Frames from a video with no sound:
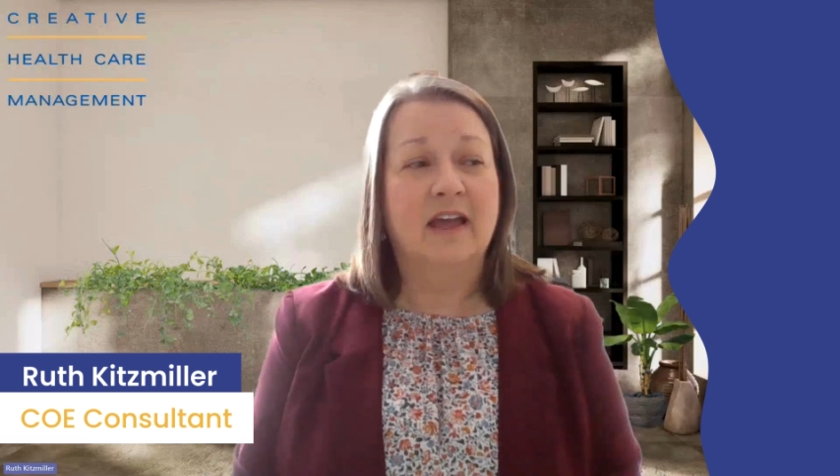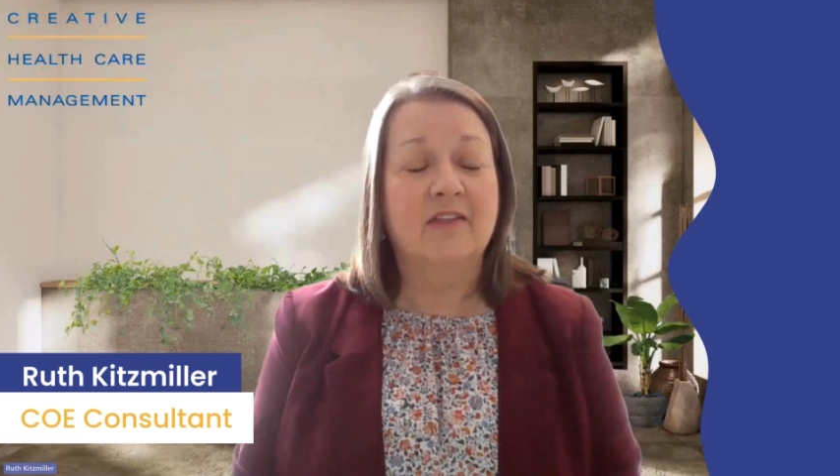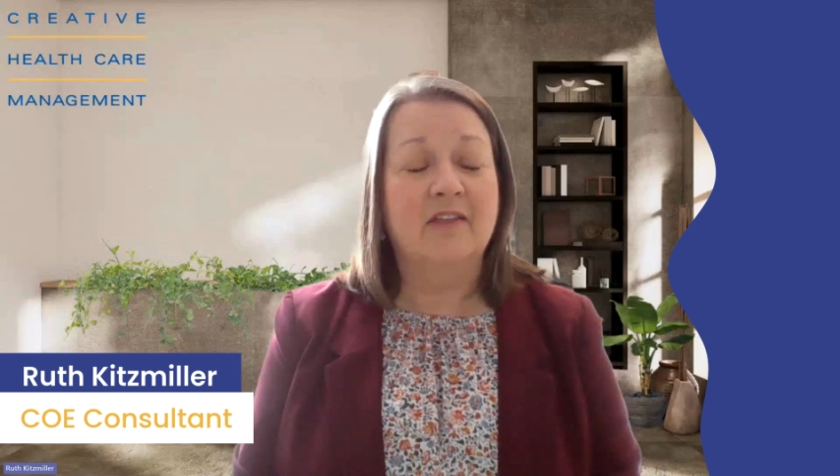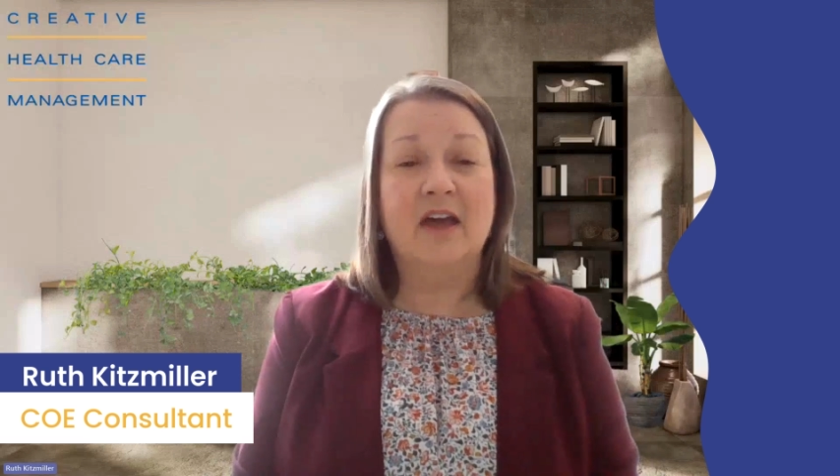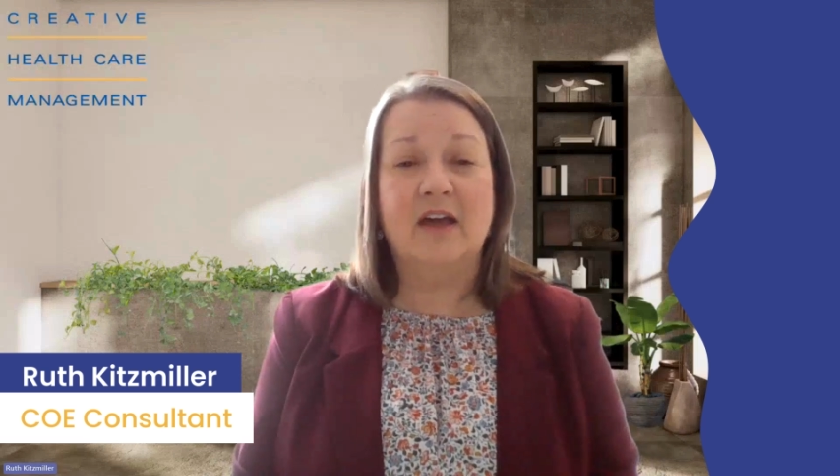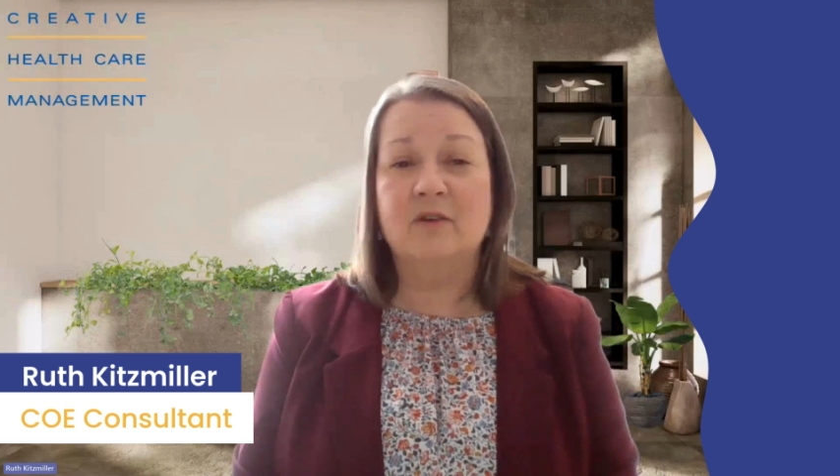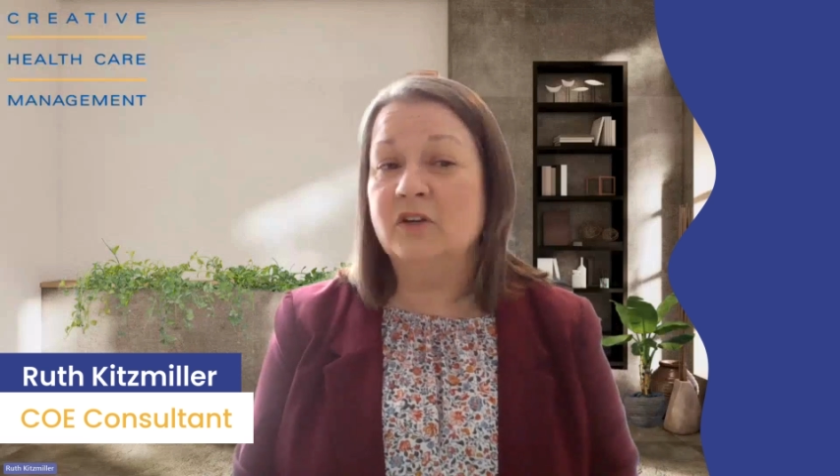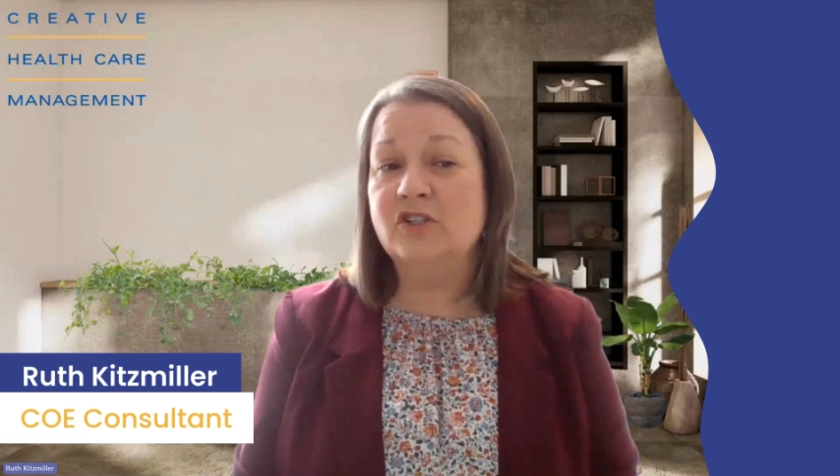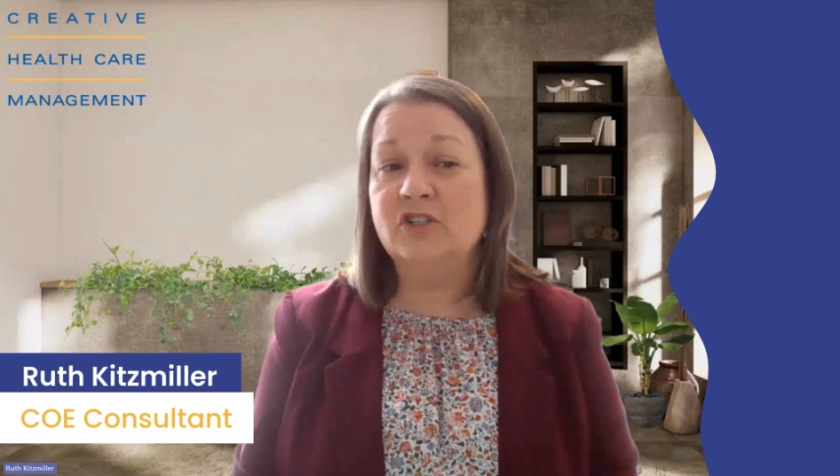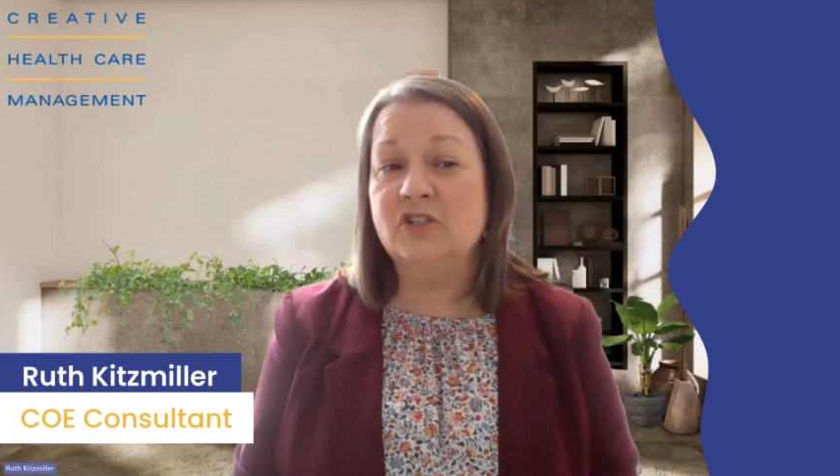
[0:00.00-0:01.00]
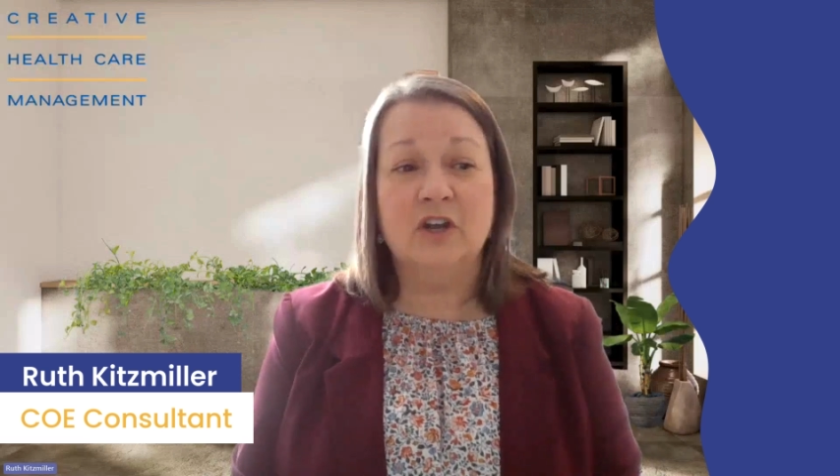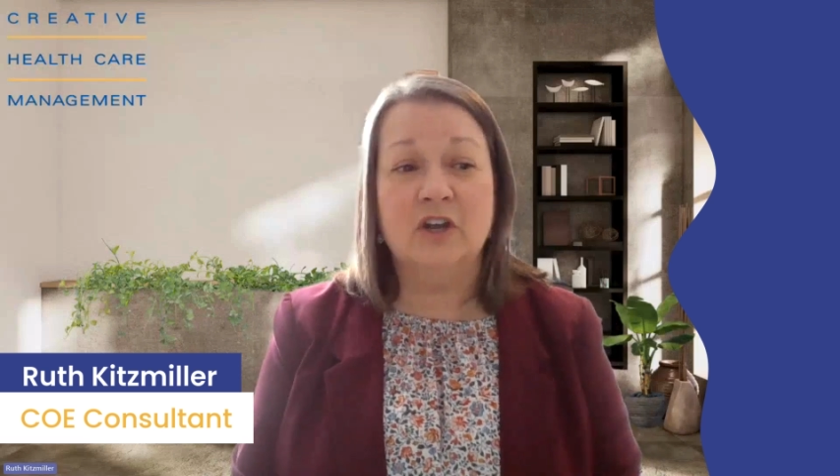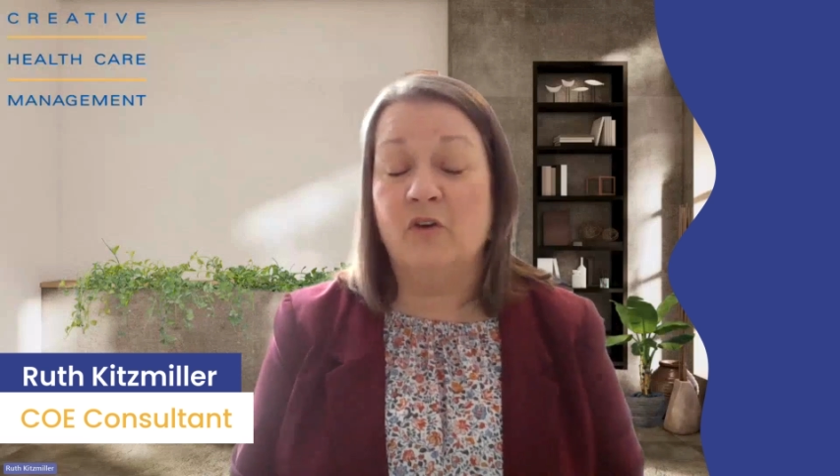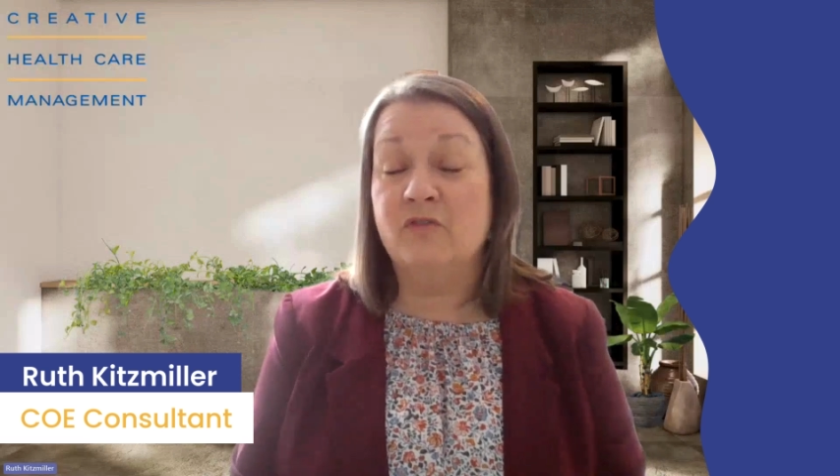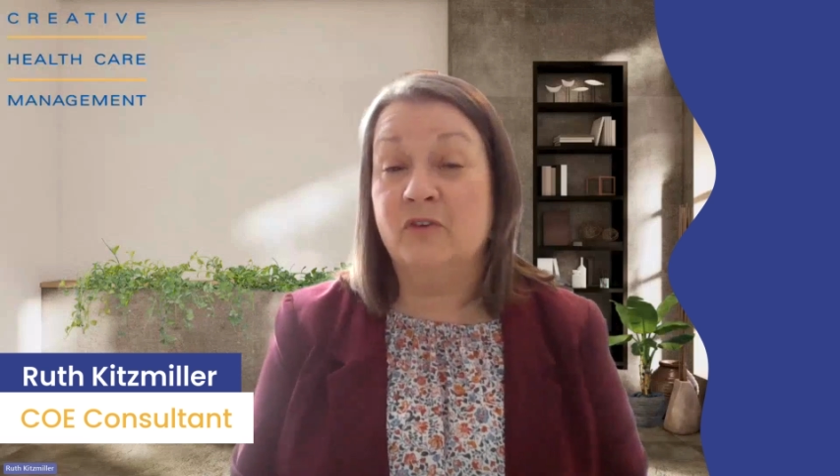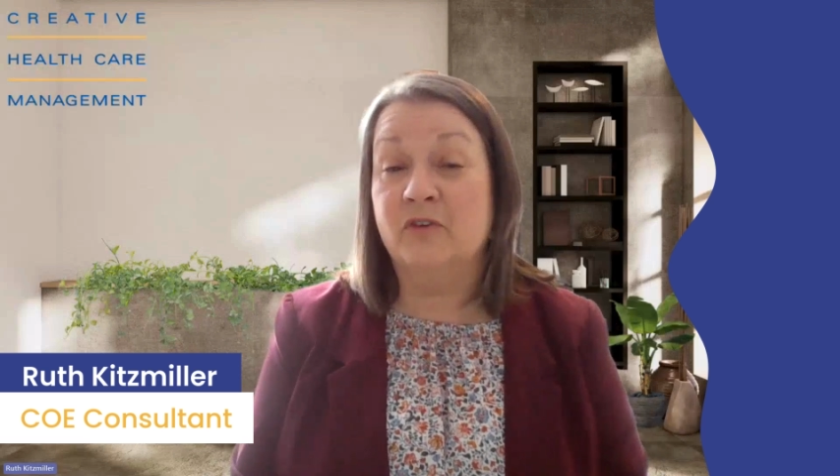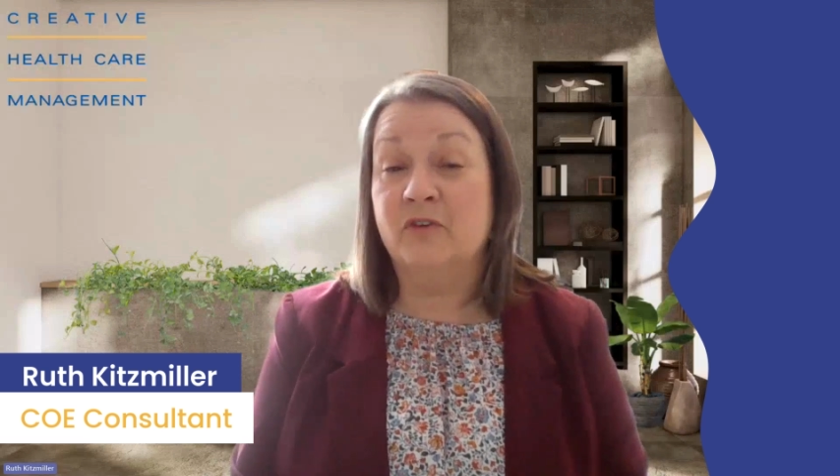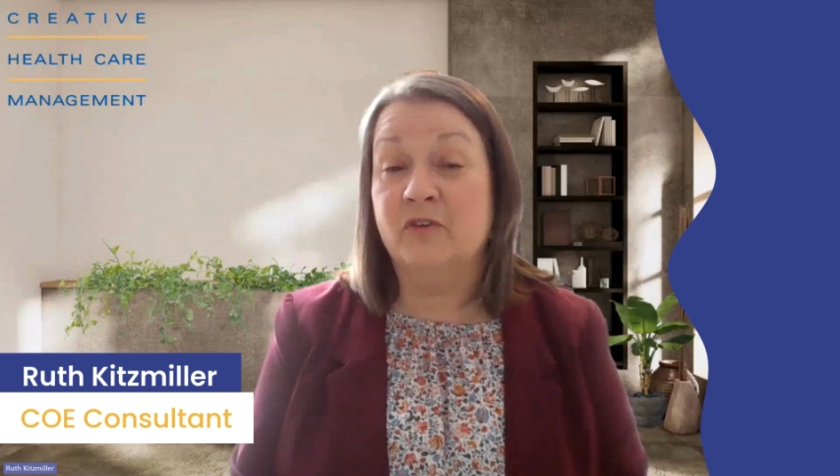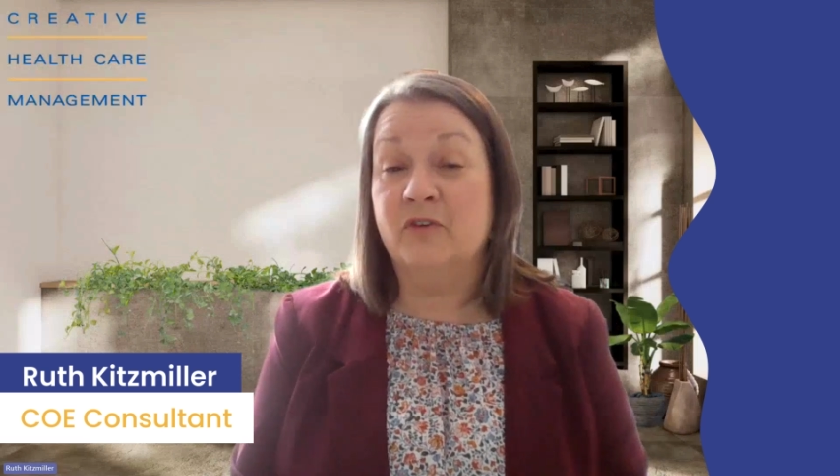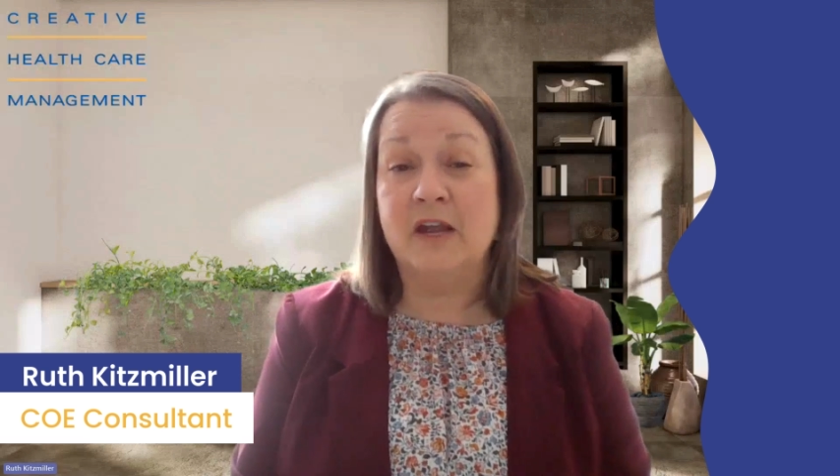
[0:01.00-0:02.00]
and then we're just going to go from
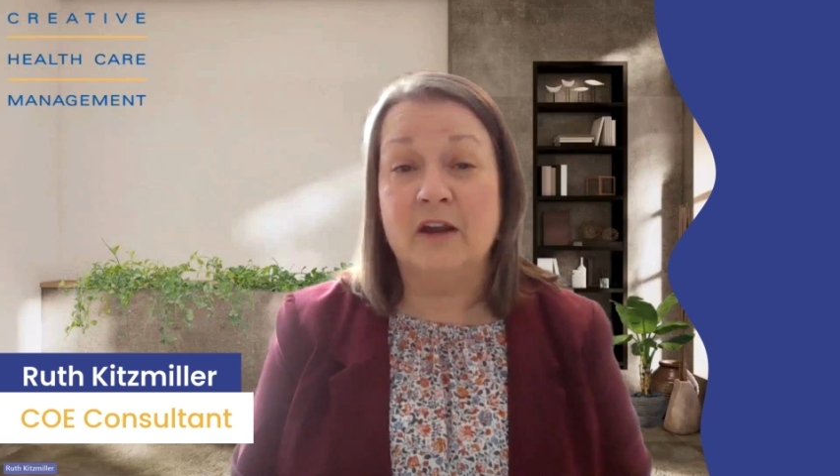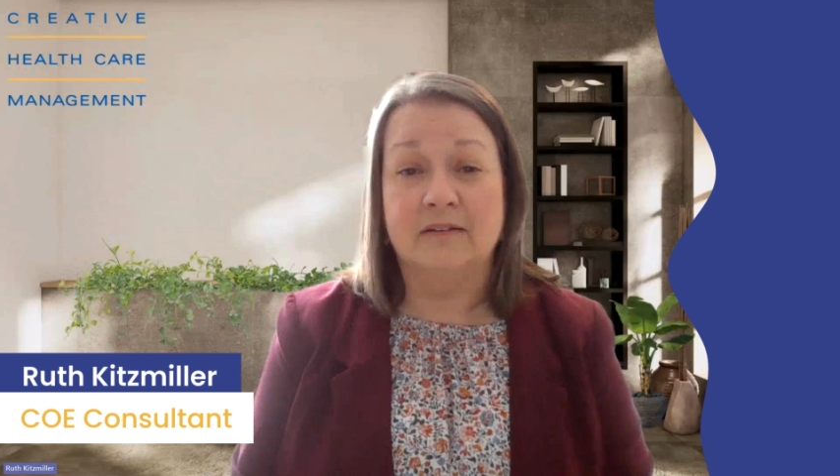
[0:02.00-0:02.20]
there.